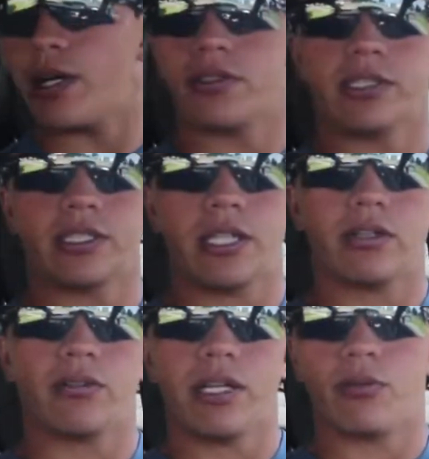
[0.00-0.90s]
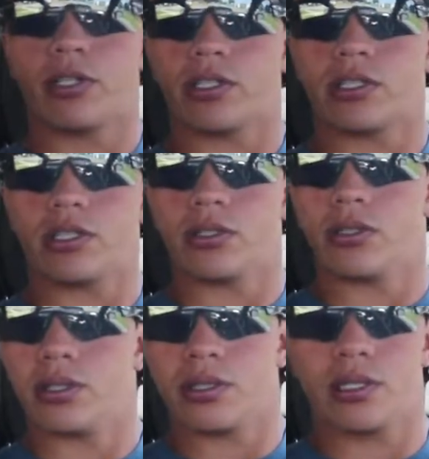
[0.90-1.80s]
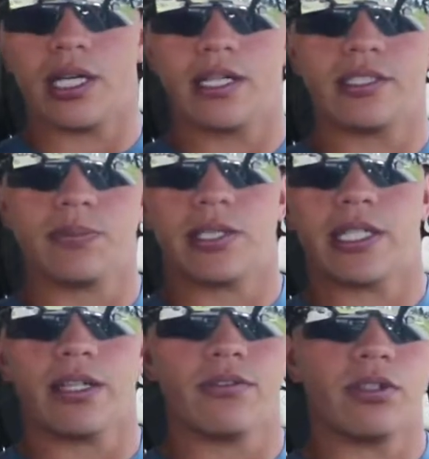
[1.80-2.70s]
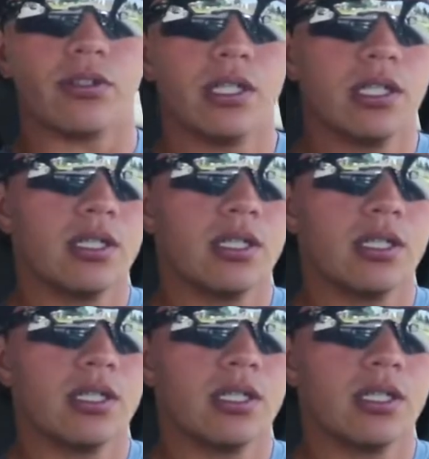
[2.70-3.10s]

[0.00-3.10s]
wanna only take away 1 or 2 tips I give you.